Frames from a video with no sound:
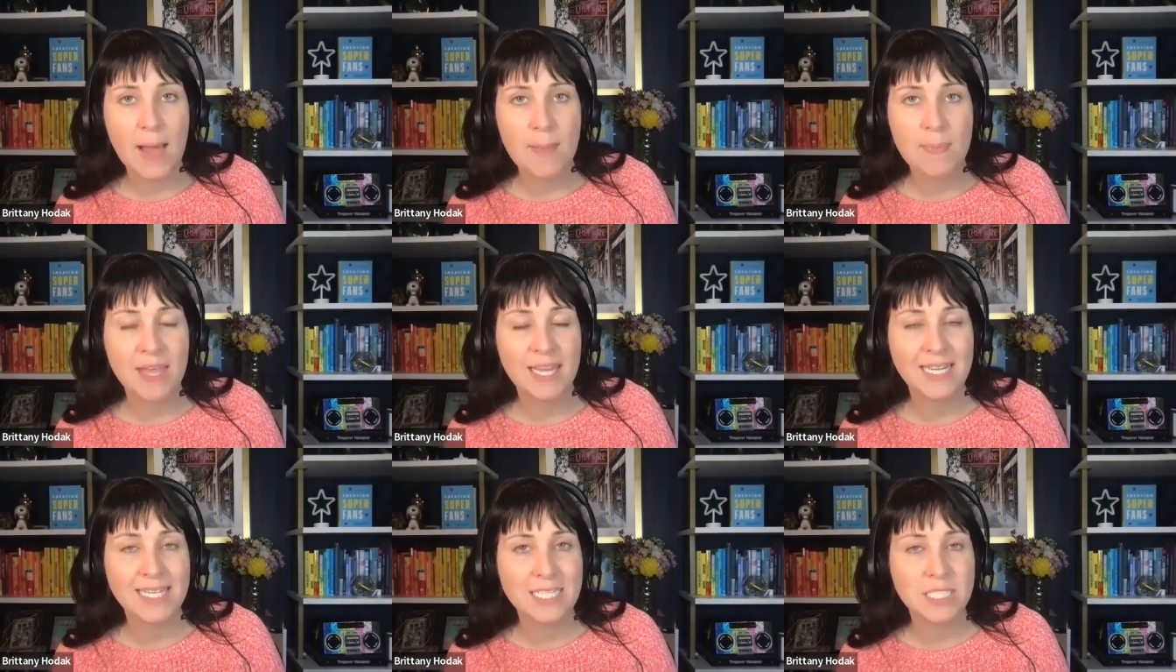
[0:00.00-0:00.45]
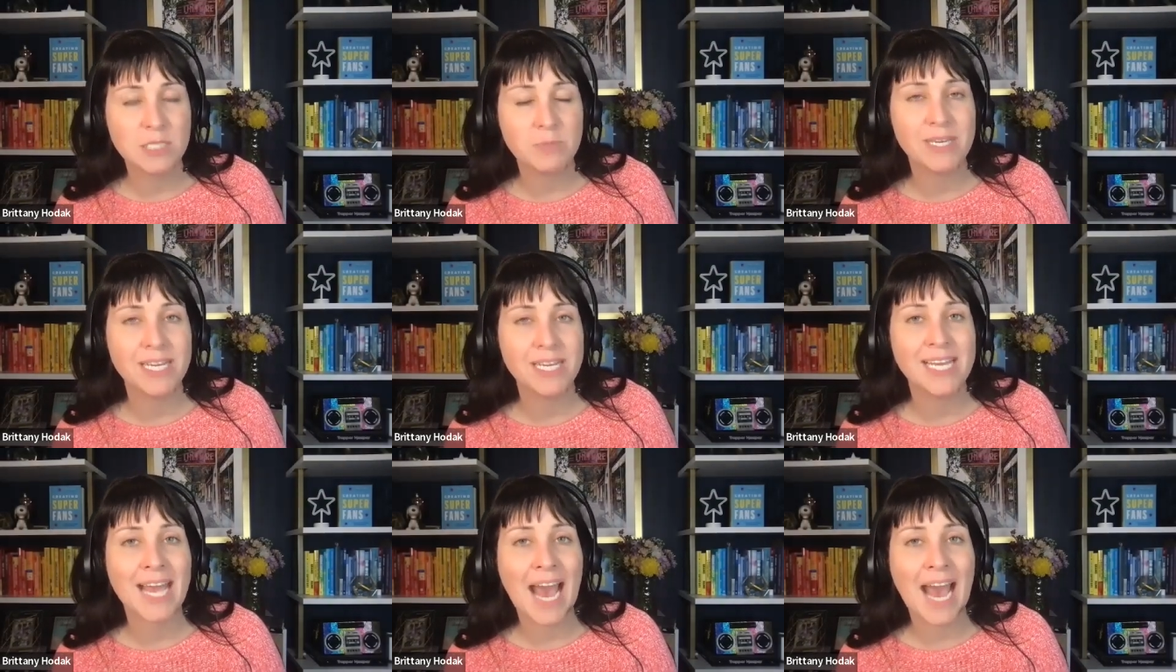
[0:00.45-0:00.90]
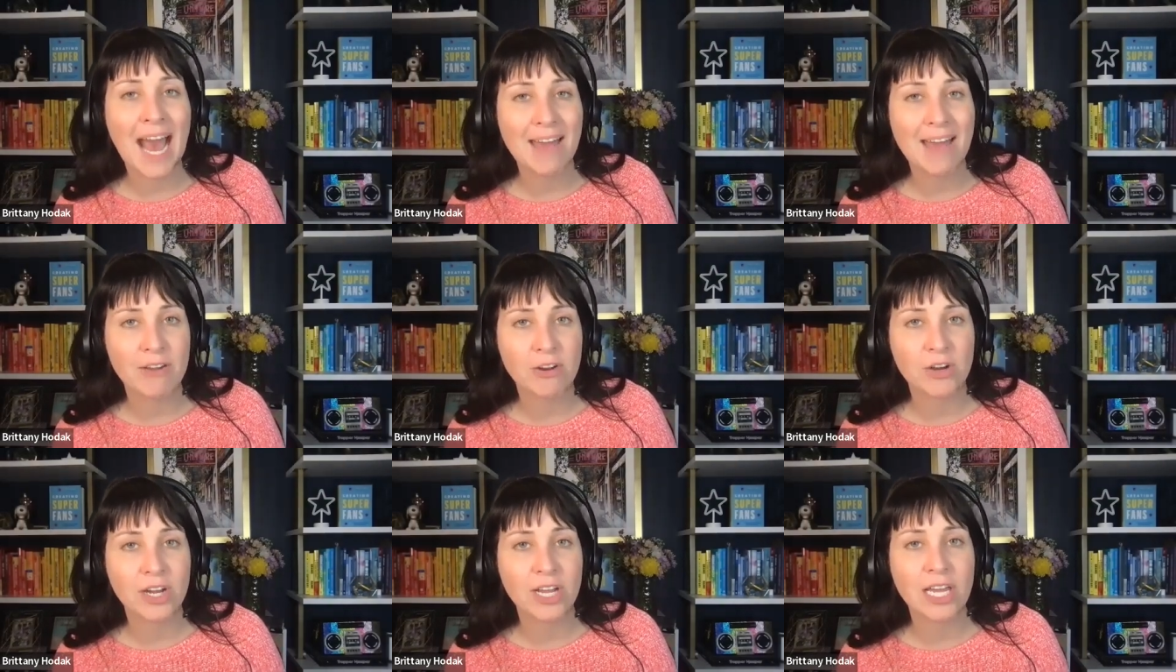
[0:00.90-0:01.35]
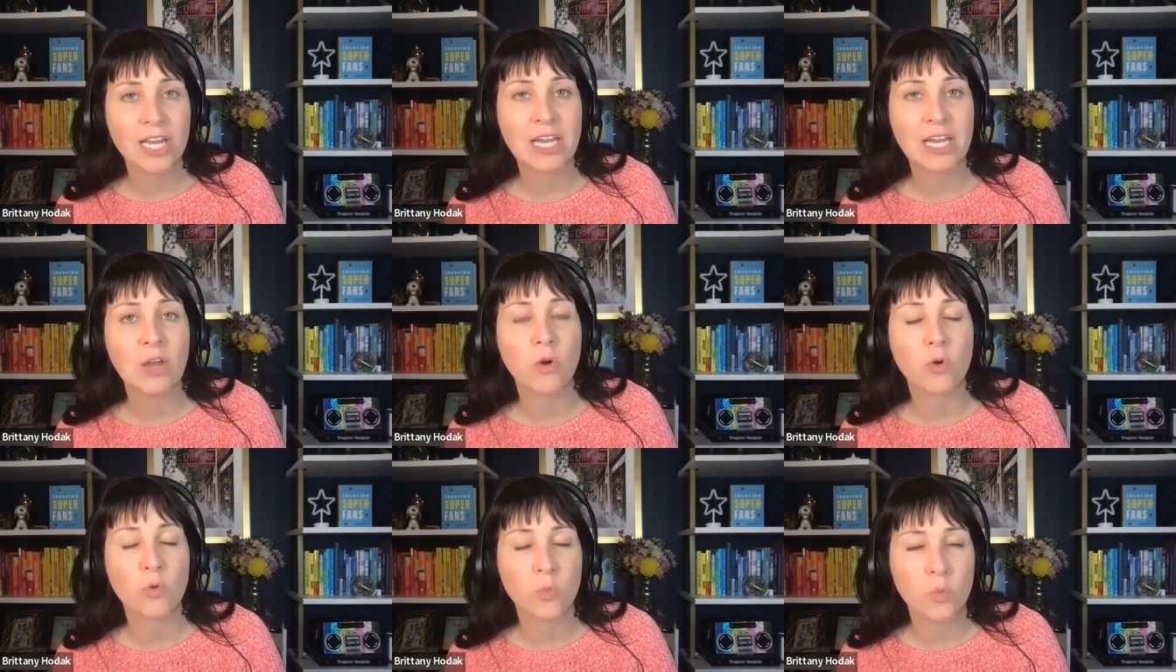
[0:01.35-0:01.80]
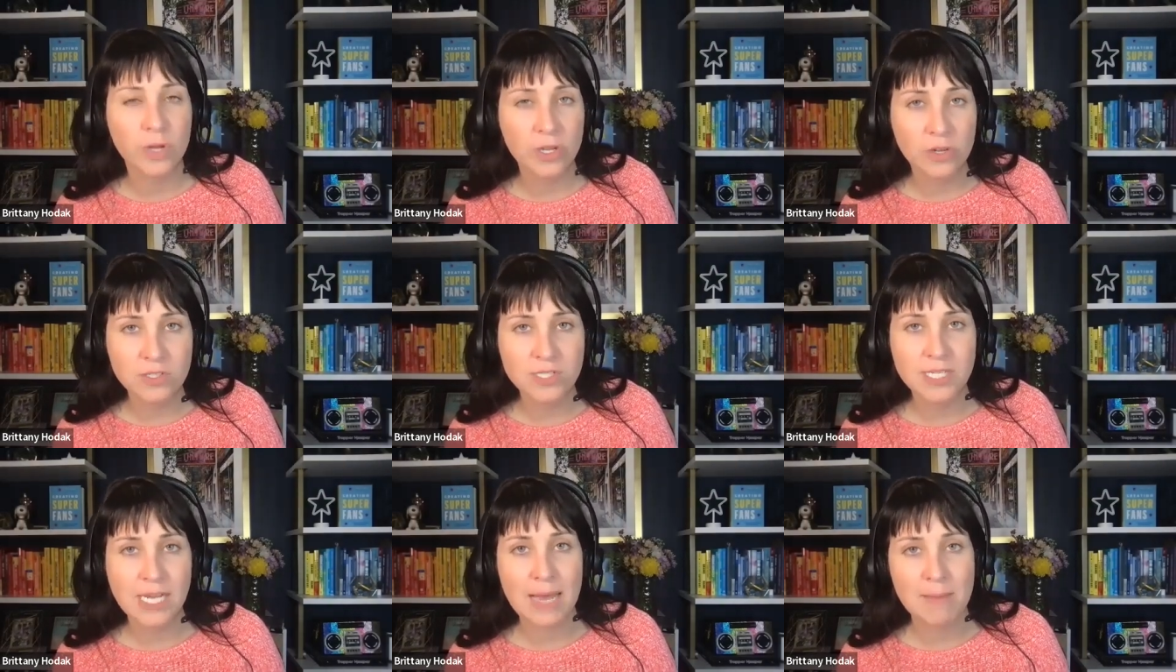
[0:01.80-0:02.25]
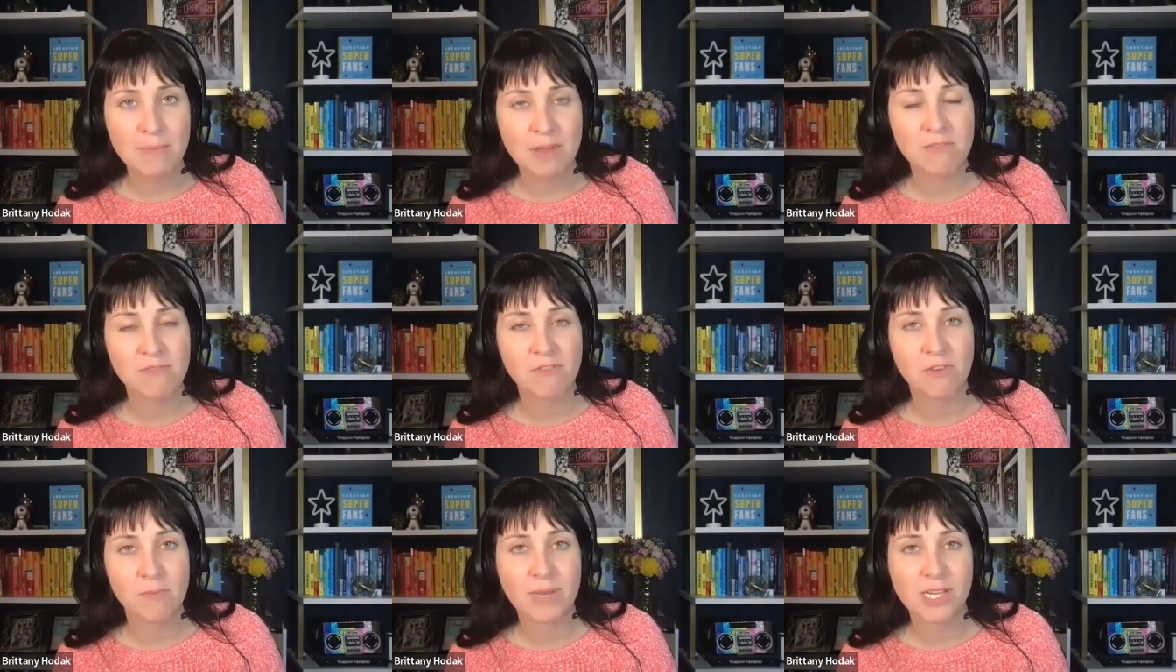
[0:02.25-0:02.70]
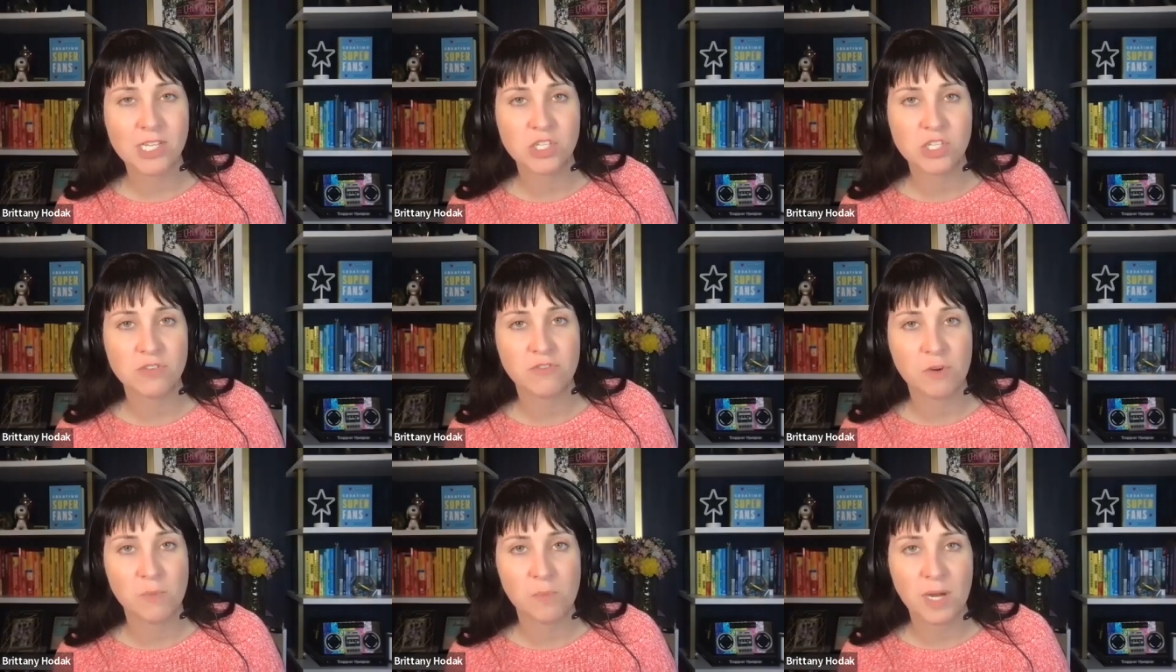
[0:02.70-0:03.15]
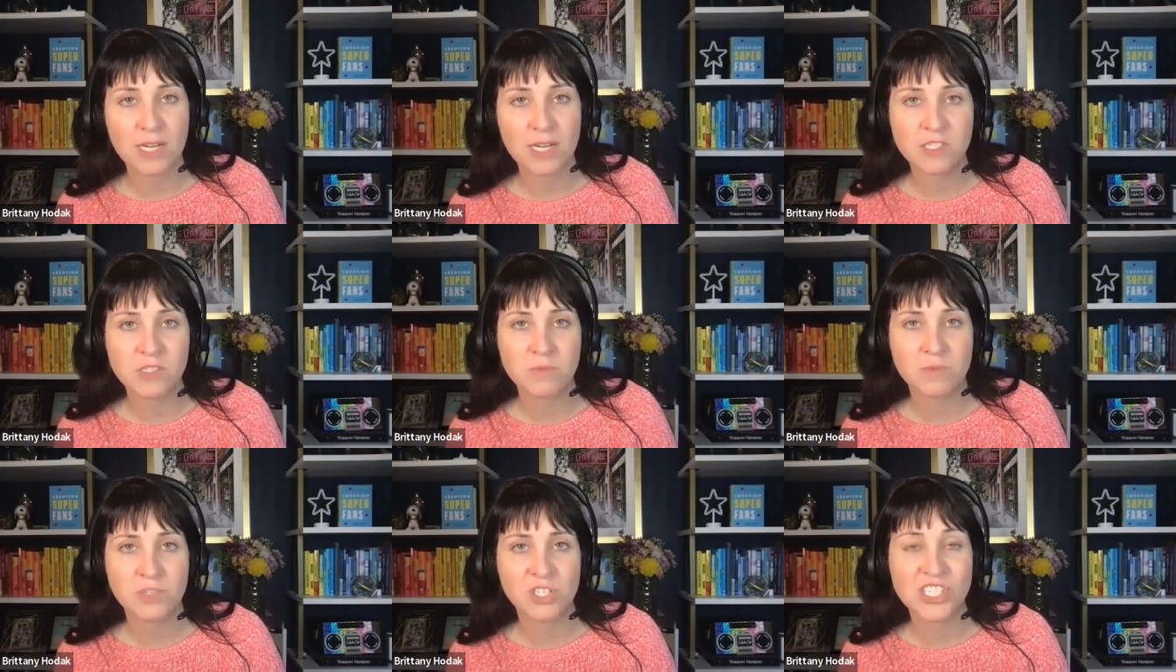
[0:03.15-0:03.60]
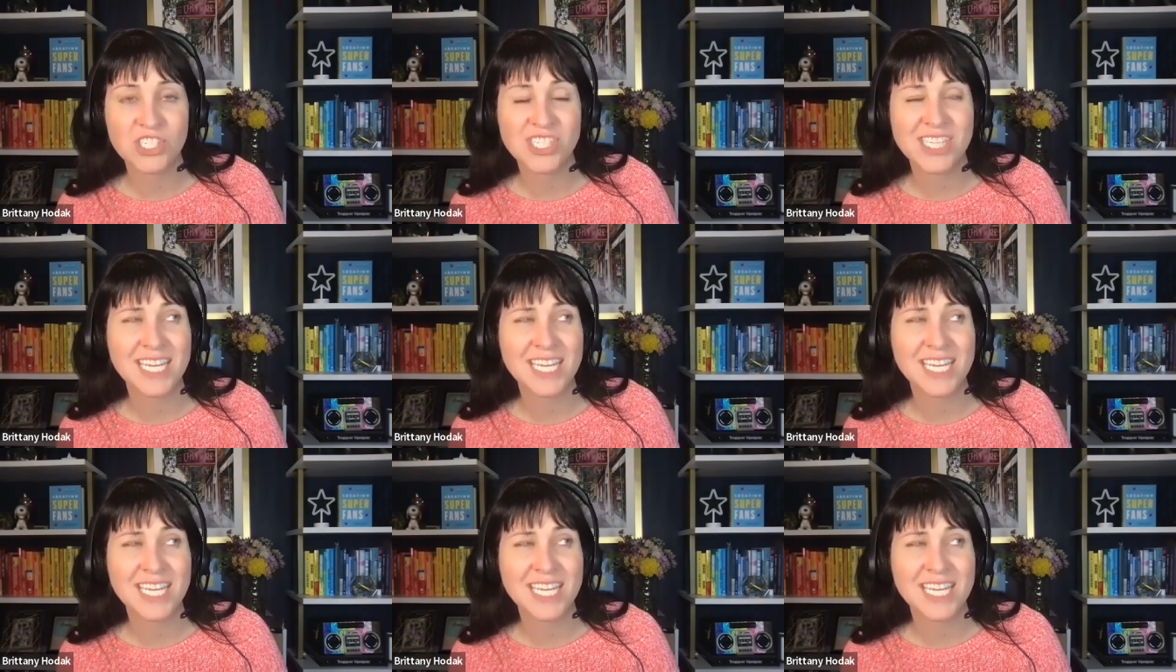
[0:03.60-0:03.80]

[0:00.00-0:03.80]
They need to be gathering real-time information from customers.